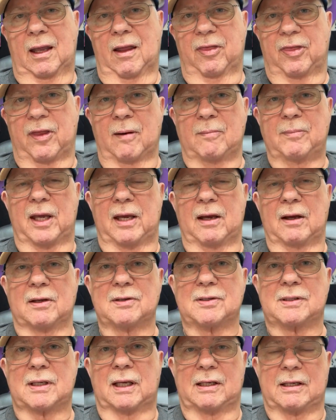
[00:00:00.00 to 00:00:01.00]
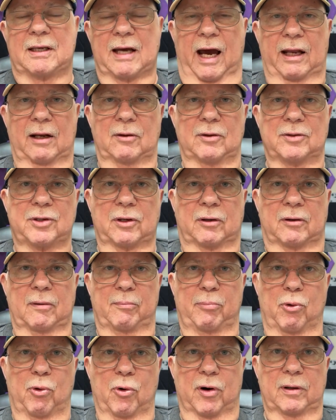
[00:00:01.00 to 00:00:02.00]
Thumbnails and titles are
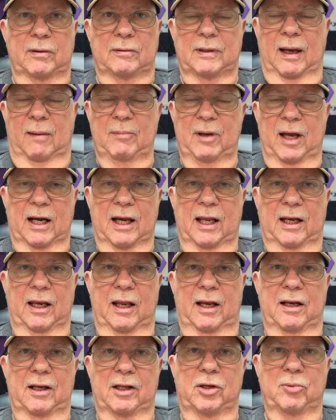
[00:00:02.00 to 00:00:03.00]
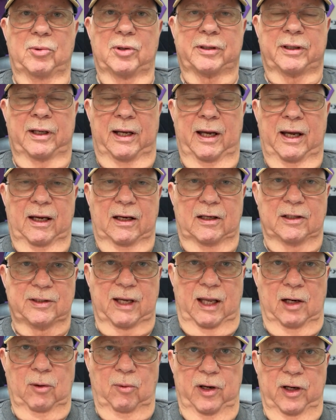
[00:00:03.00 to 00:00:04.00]
important. I'm not going to get into it today because
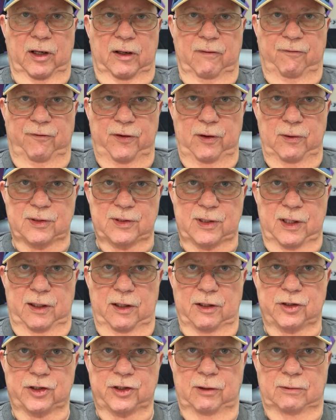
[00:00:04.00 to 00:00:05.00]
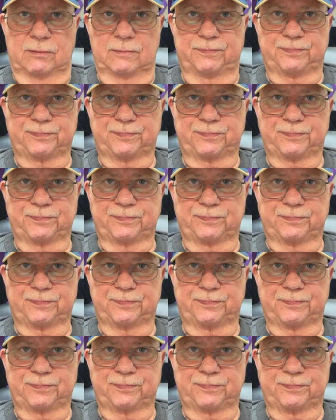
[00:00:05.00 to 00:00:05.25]
I don't want to confuse the issue,